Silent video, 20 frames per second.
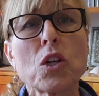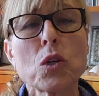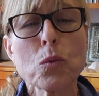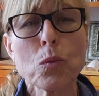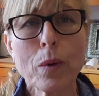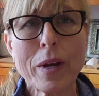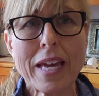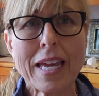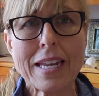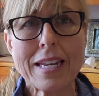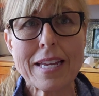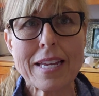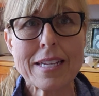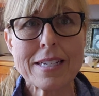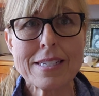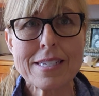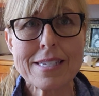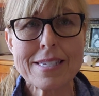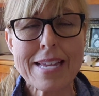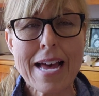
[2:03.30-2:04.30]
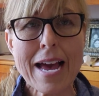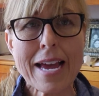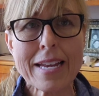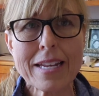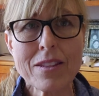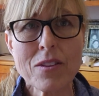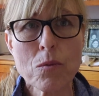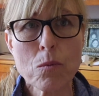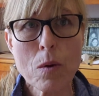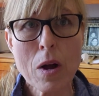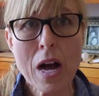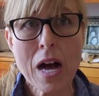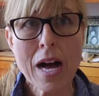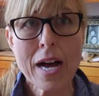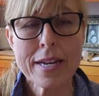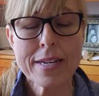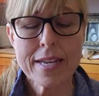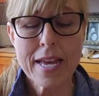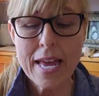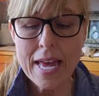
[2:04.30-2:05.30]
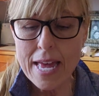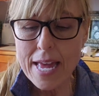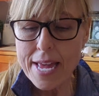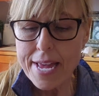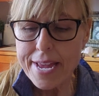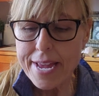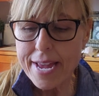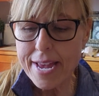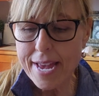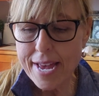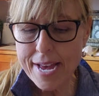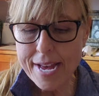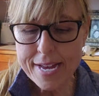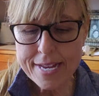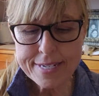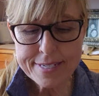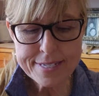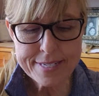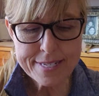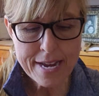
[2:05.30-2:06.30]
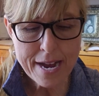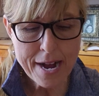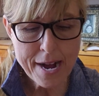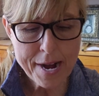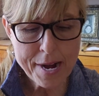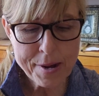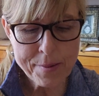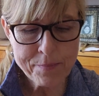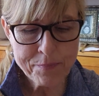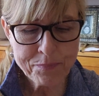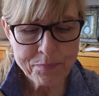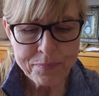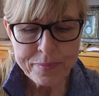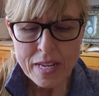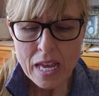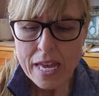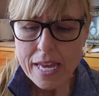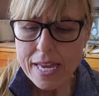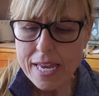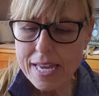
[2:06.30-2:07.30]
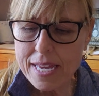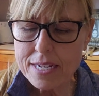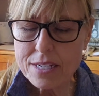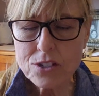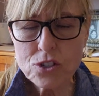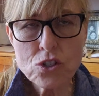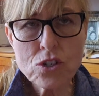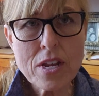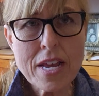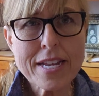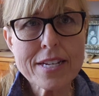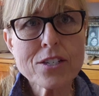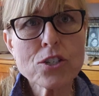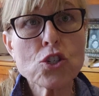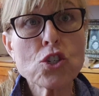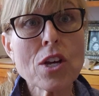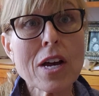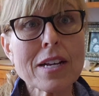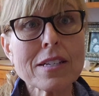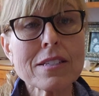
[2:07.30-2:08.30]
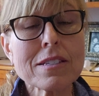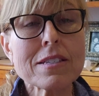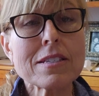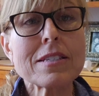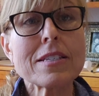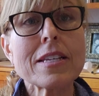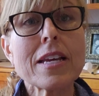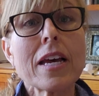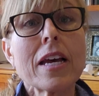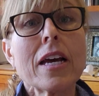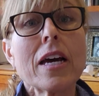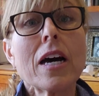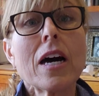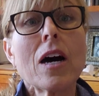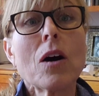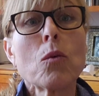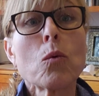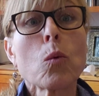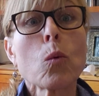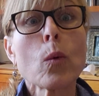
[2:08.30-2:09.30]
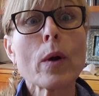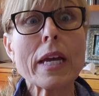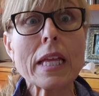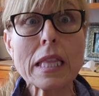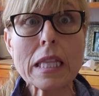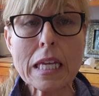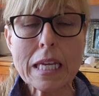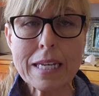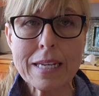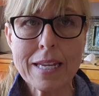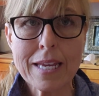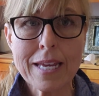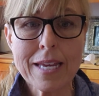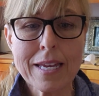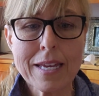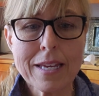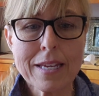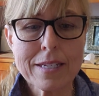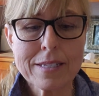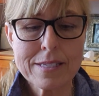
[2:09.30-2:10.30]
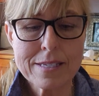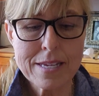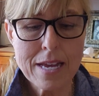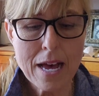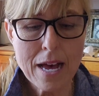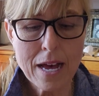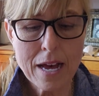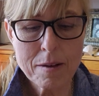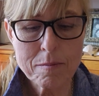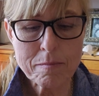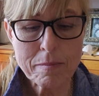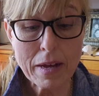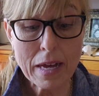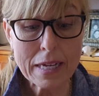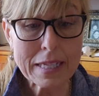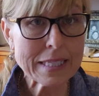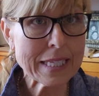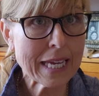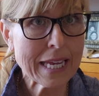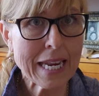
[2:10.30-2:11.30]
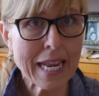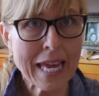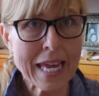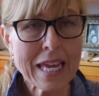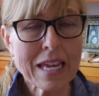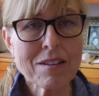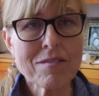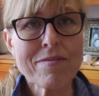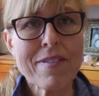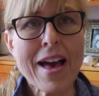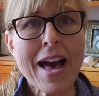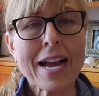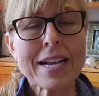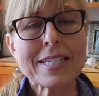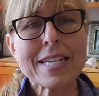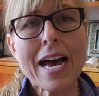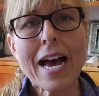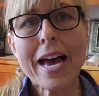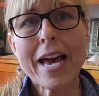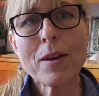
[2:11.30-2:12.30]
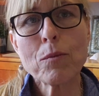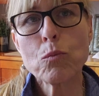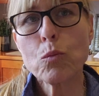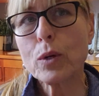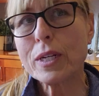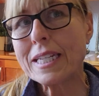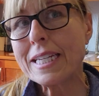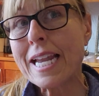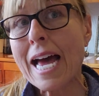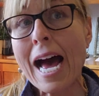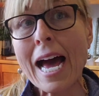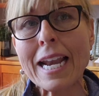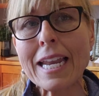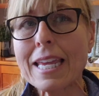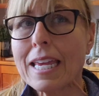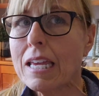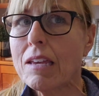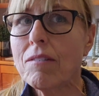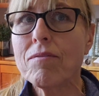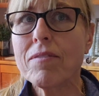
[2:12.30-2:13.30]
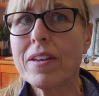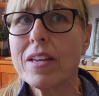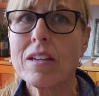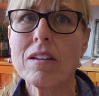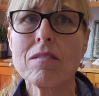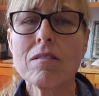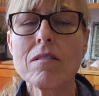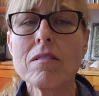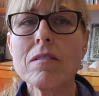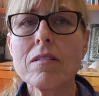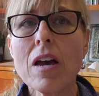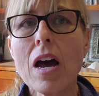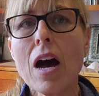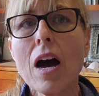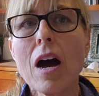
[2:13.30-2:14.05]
grit inside the rod, and it just really needs a cleaning. In fact, I would not even